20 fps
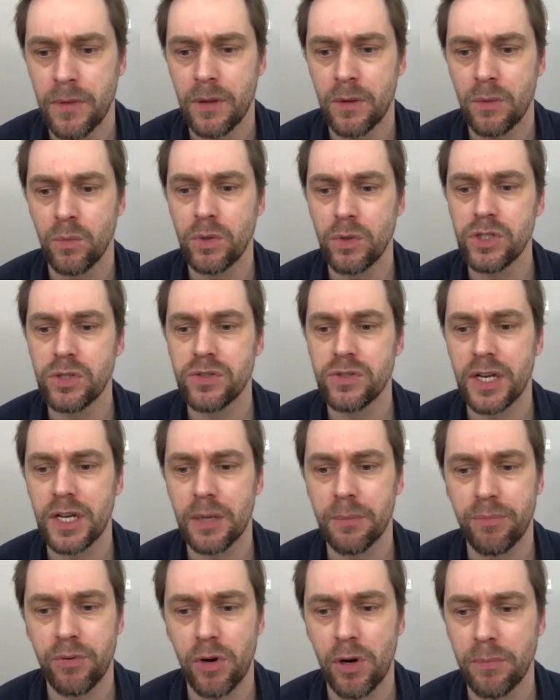Would you take a
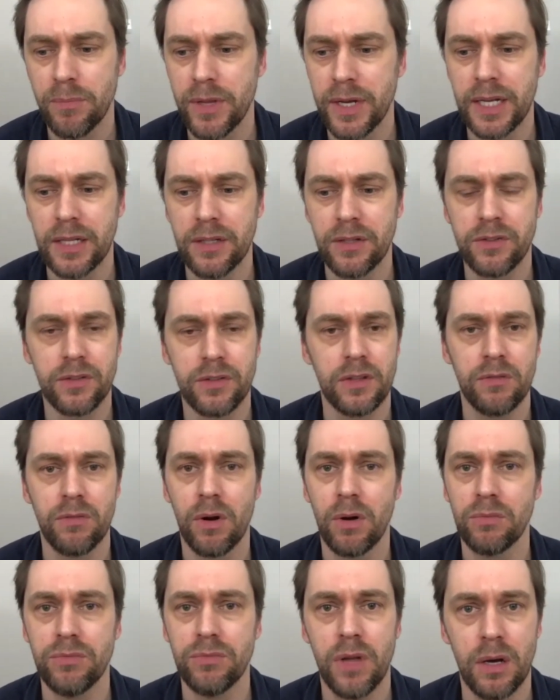prop that hints to the
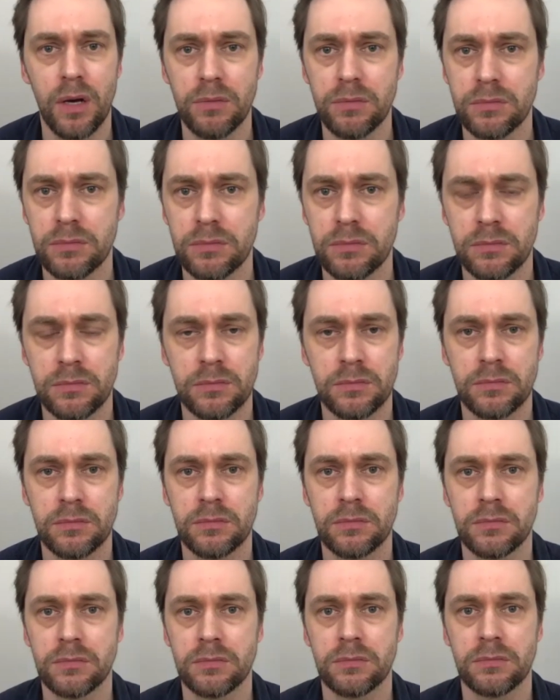role? No.
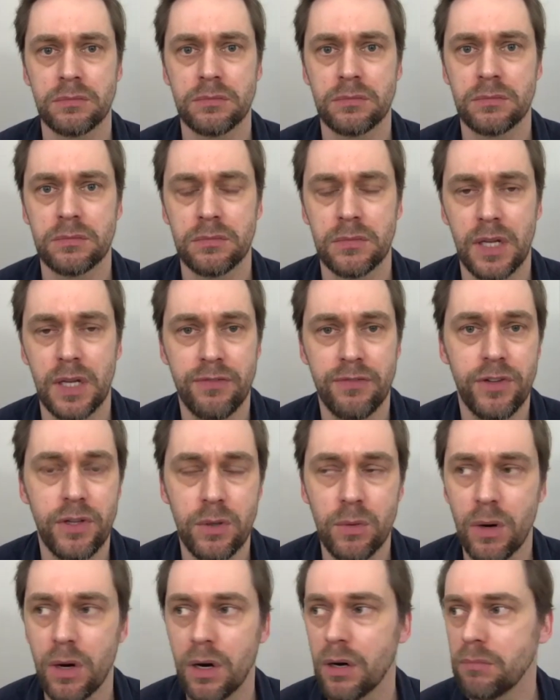If
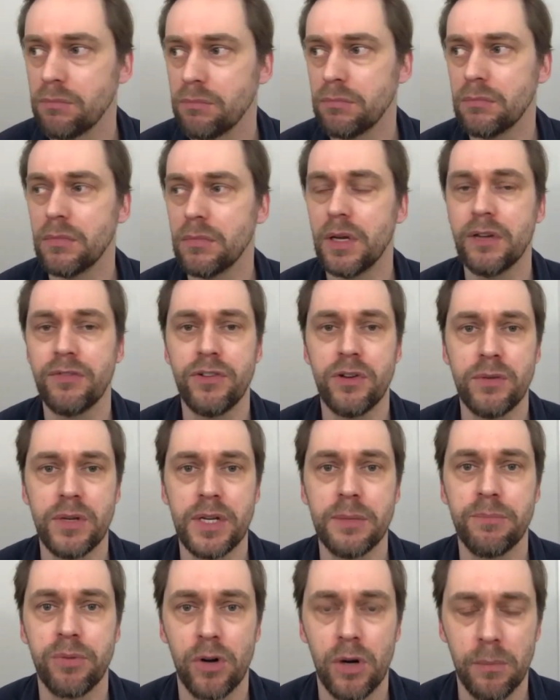you
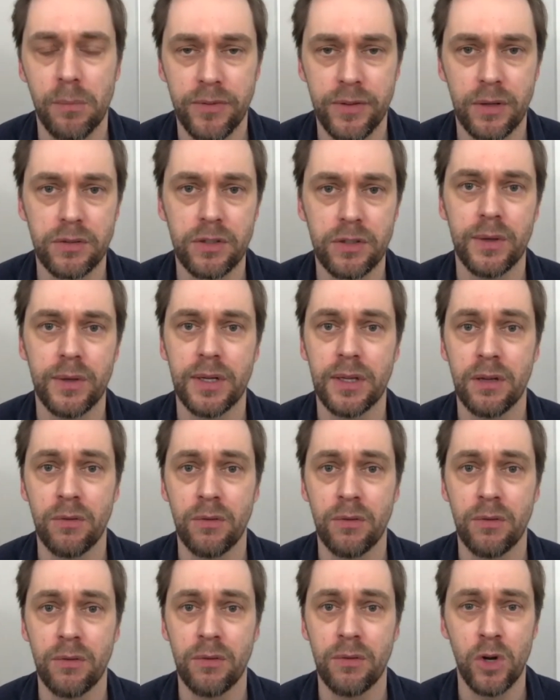need props, they'll do it in the
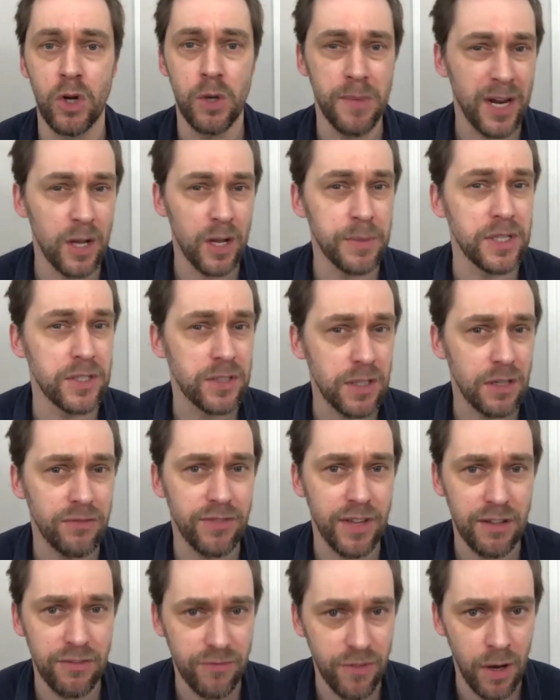room, and it'll be stuff
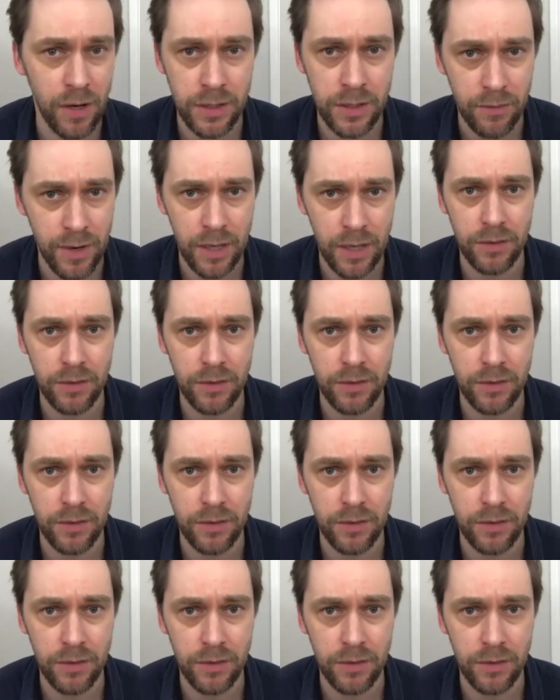they find around the